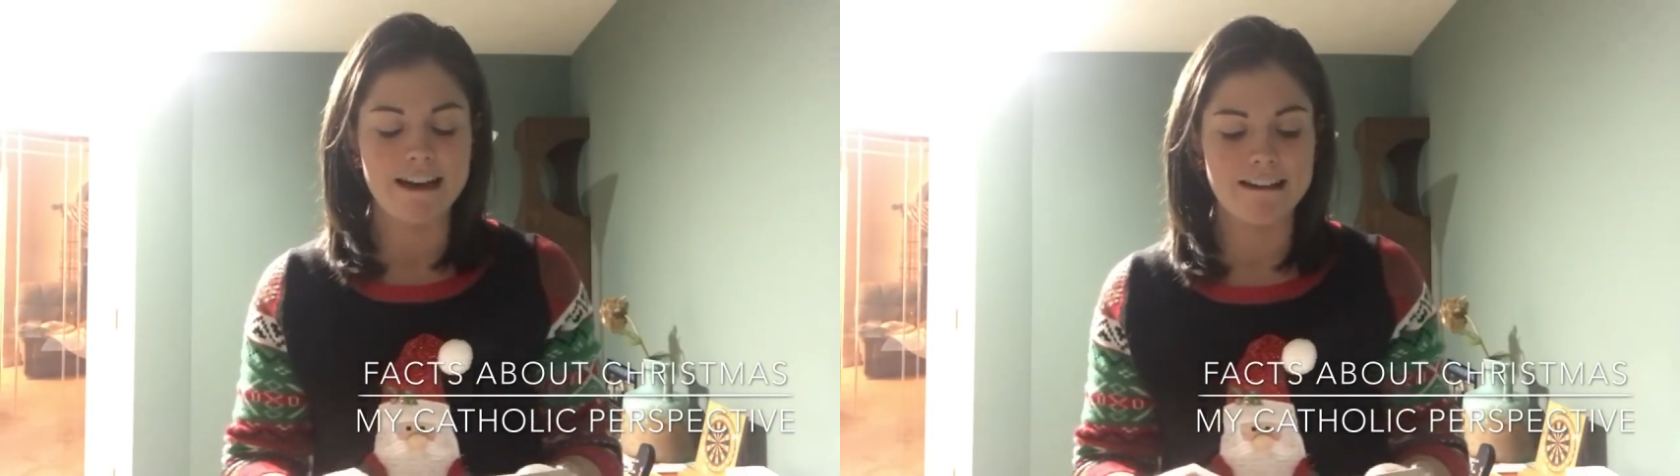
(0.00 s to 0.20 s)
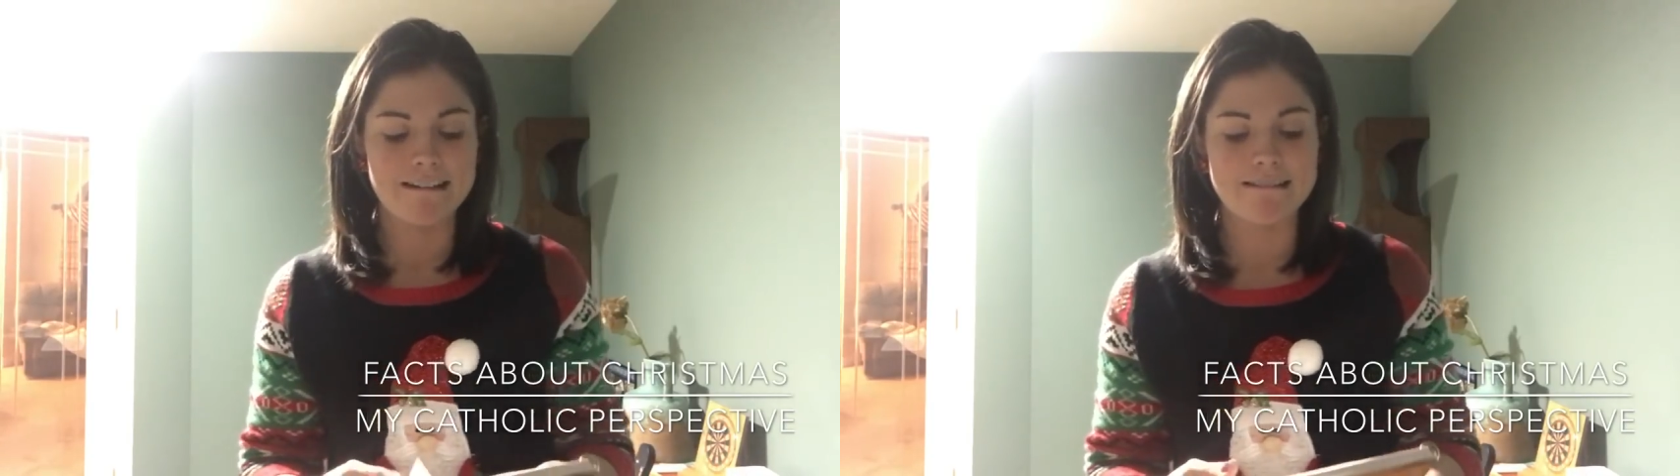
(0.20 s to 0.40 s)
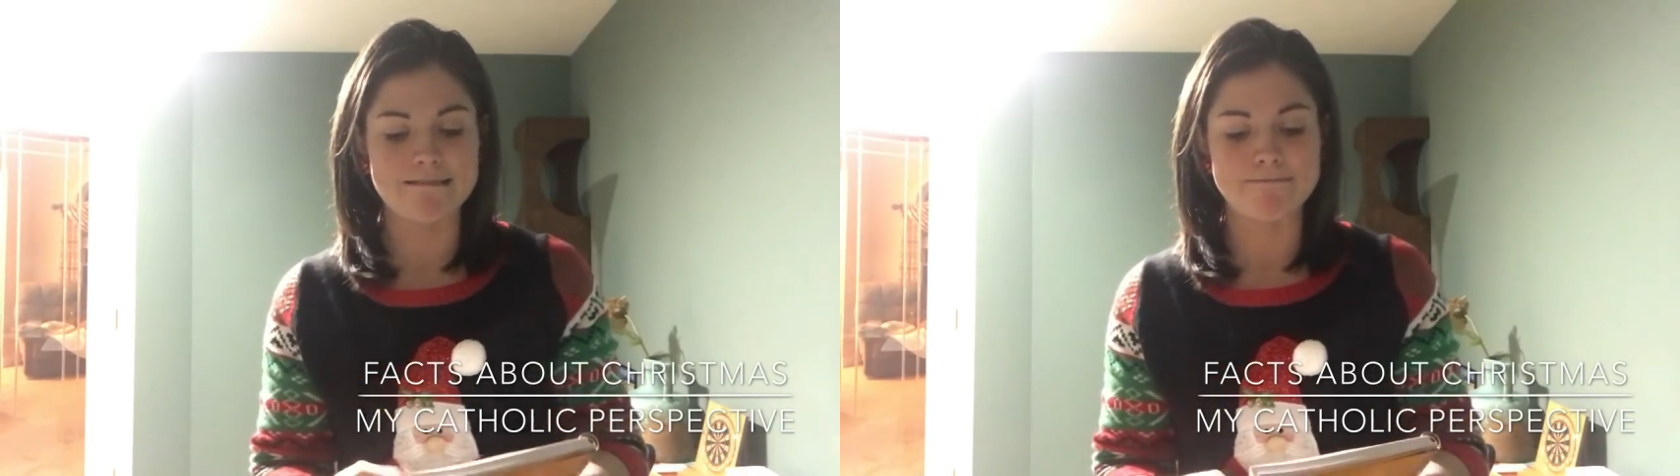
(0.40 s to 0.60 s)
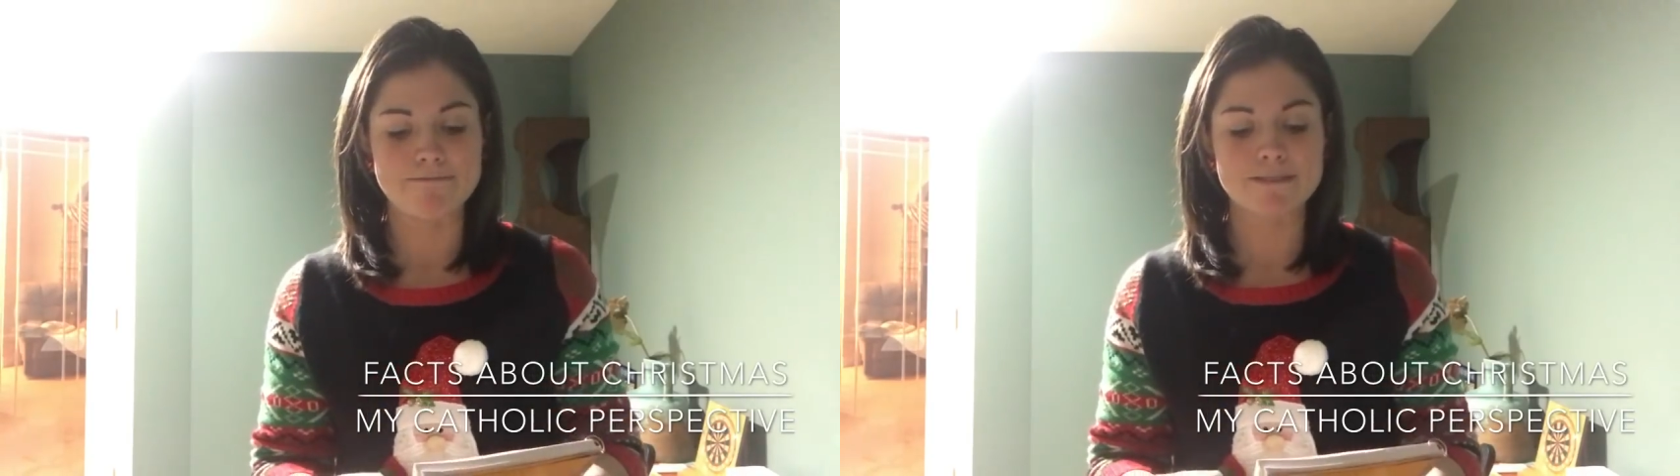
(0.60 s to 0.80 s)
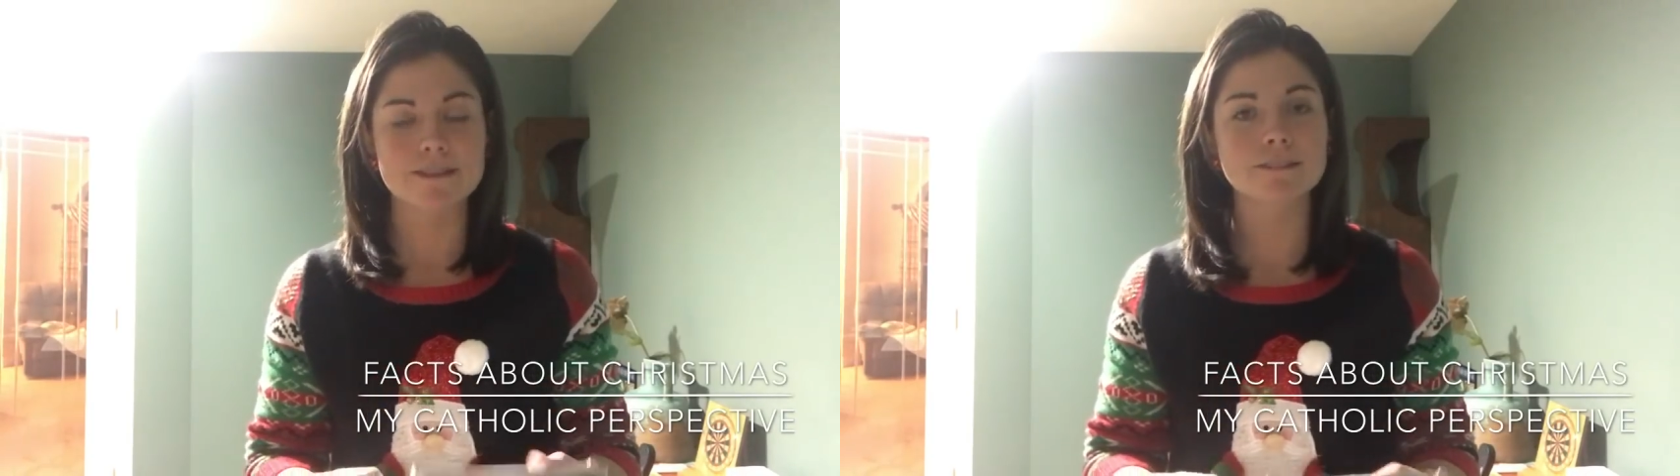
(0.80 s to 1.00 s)

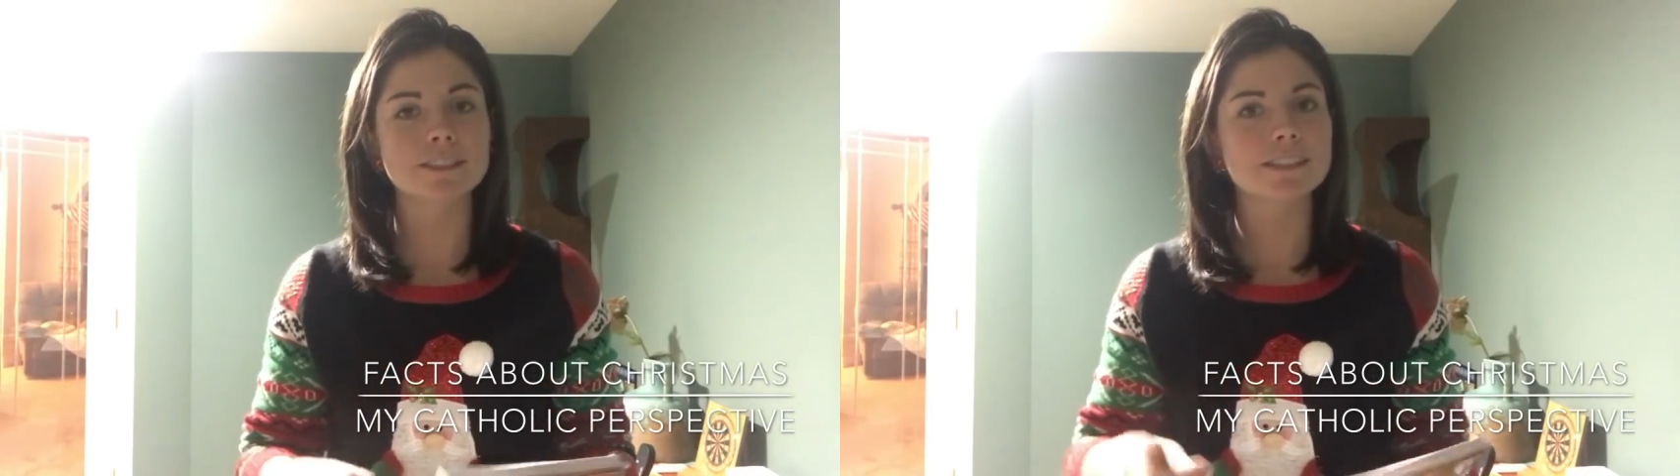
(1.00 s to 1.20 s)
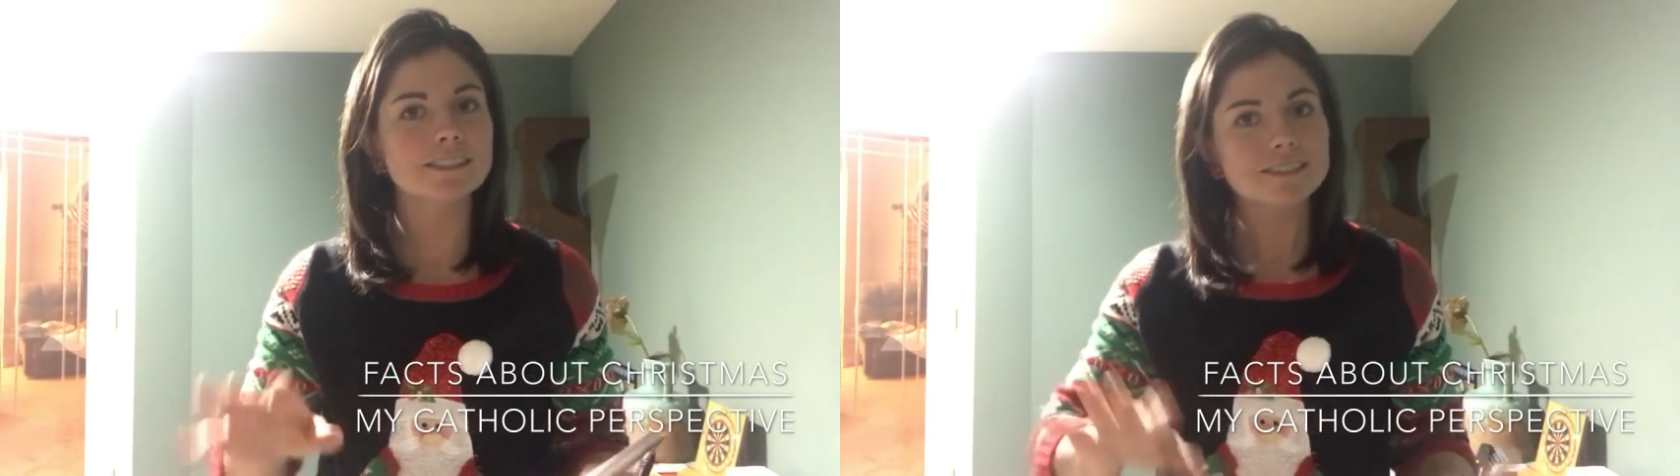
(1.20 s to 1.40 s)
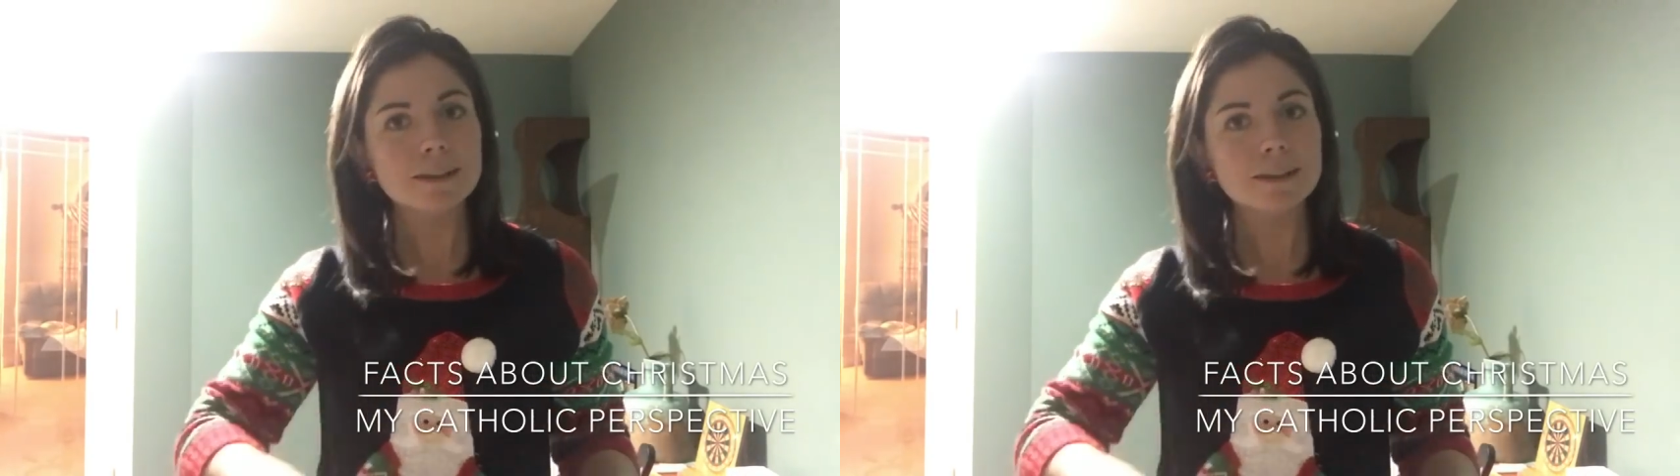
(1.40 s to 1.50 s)
Um, so just